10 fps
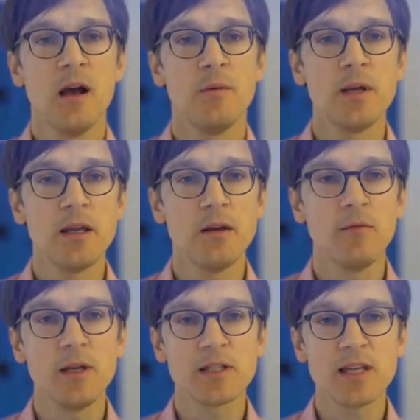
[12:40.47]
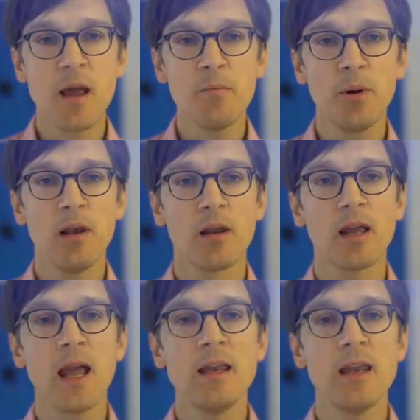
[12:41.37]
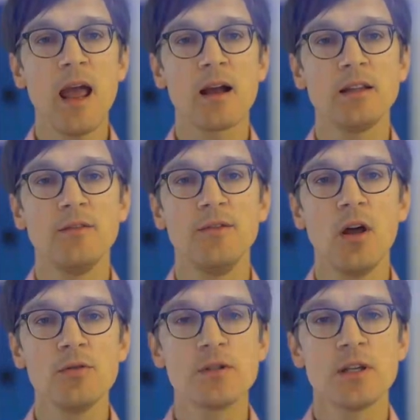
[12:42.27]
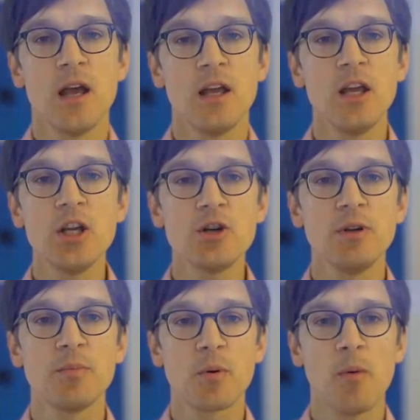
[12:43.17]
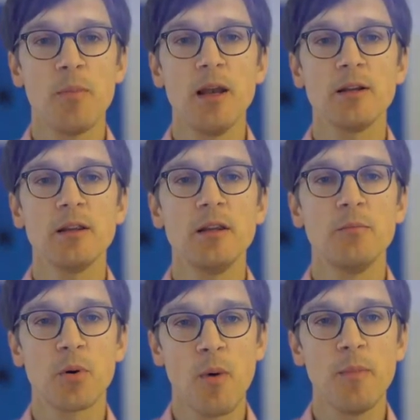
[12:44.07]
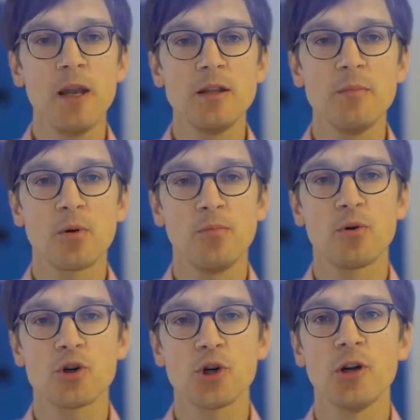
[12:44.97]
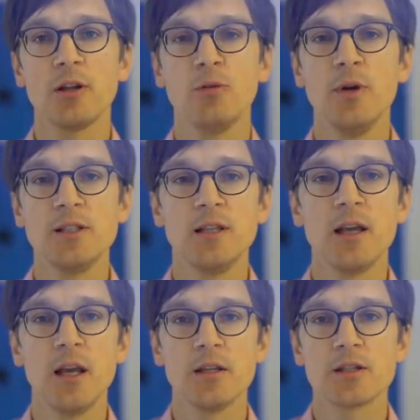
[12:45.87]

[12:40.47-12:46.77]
We, we sample k negative nodes, each with probability, probability proportional to its degree.